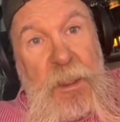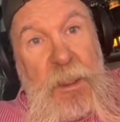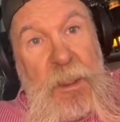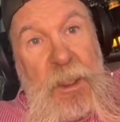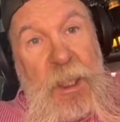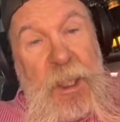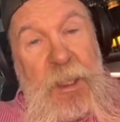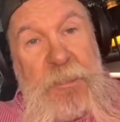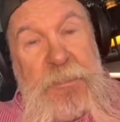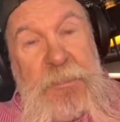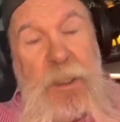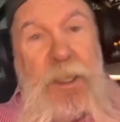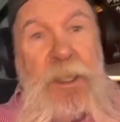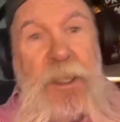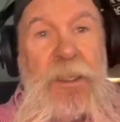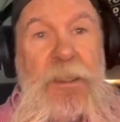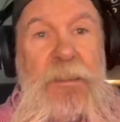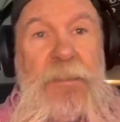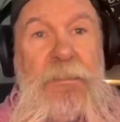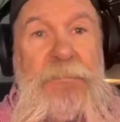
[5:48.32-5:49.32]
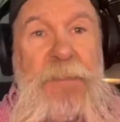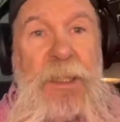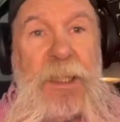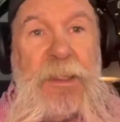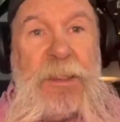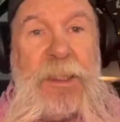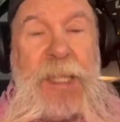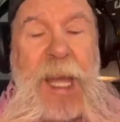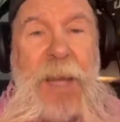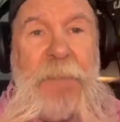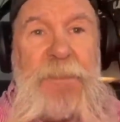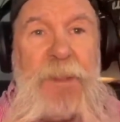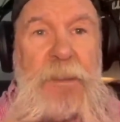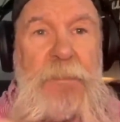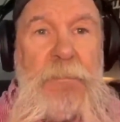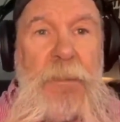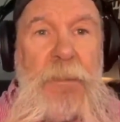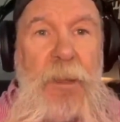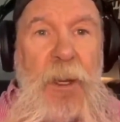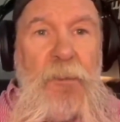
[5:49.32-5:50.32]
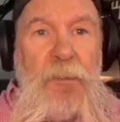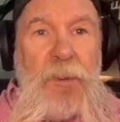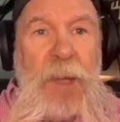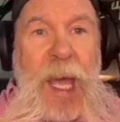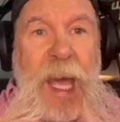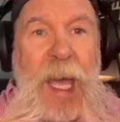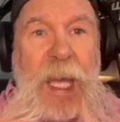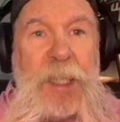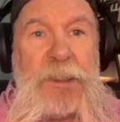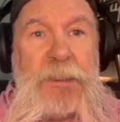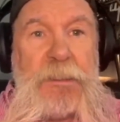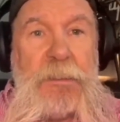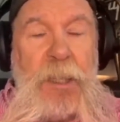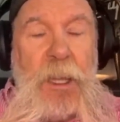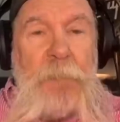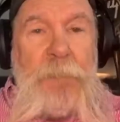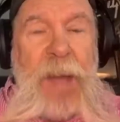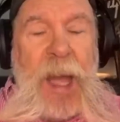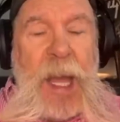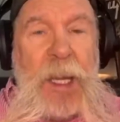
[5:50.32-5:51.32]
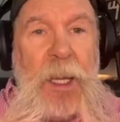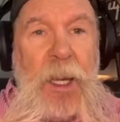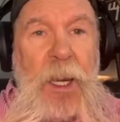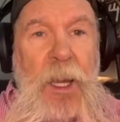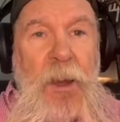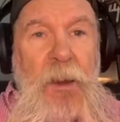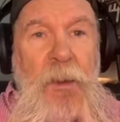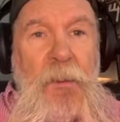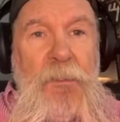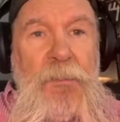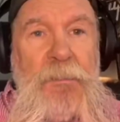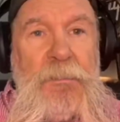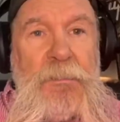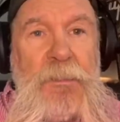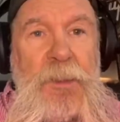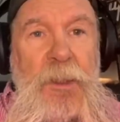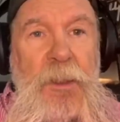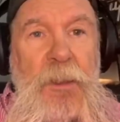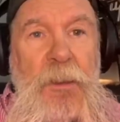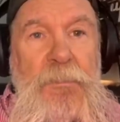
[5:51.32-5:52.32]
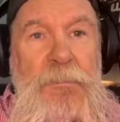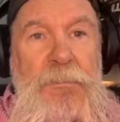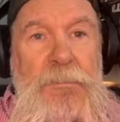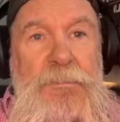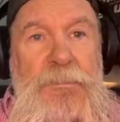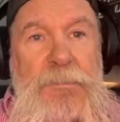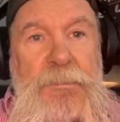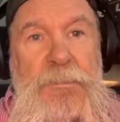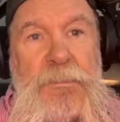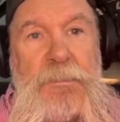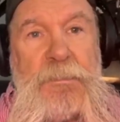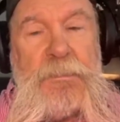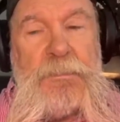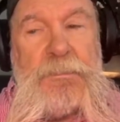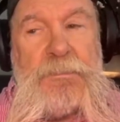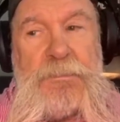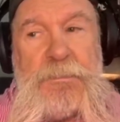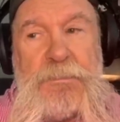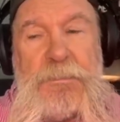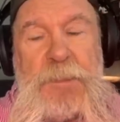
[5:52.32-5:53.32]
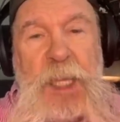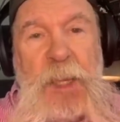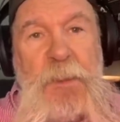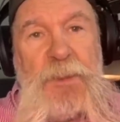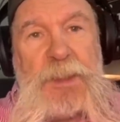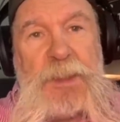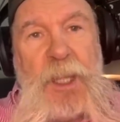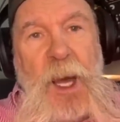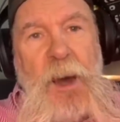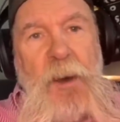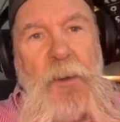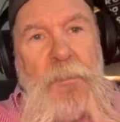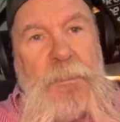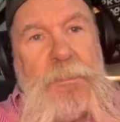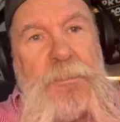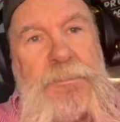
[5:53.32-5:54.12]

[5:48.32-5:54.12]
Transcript: And then by the time the little guys come back alone, you know, he was gone.